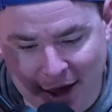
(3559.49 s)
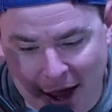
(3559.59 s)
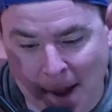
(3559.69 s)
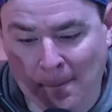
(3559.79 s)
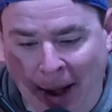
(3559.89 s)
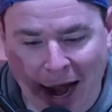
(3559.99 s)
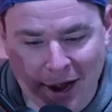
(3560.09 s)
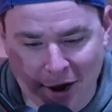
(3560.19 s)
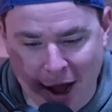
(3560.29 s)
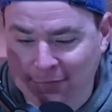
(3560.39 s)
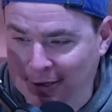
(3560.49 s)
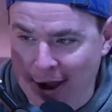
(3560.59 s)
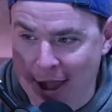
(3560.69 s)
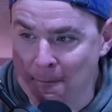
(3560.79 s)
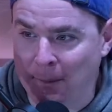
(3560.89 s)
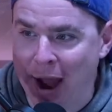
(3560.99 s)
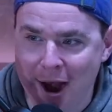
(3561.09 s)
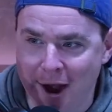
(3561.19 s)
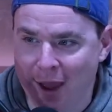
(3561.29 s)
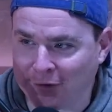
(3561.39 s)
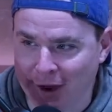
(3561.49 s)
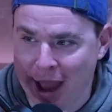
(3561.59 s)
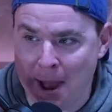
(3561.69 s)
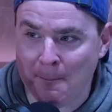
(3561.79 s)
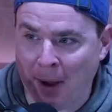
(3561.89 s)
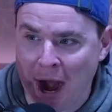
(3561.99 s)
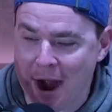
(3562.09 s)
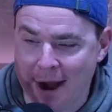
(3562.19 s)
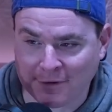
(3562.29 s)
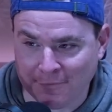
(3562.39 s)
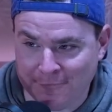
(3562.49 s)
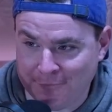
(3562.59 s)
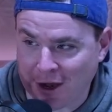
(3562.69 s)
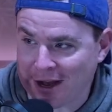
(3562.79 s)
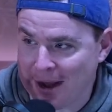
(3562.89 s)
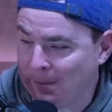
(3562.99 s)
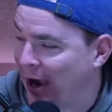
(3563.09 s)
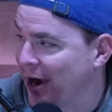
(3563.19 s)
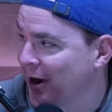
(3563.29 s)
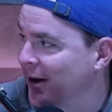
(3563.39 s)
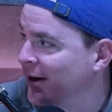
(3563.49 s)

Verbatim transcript: Empire after empire after empire after fucking empire.